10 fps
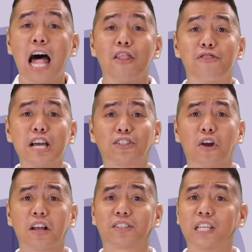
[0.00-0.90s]
These
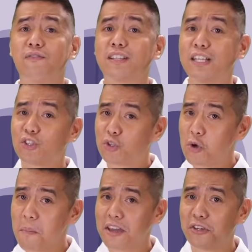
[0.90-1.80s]
are activities you
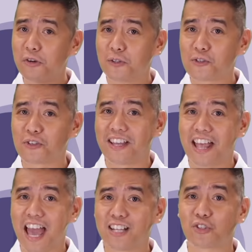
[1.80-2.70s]
may use to
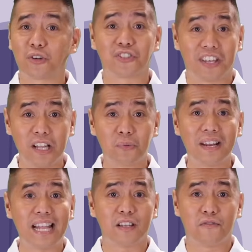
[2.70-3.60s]
enhance your
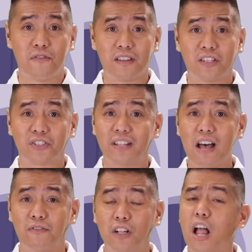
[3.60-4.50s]
skill-related fitness
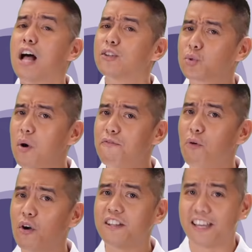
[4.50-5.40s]
level to avoid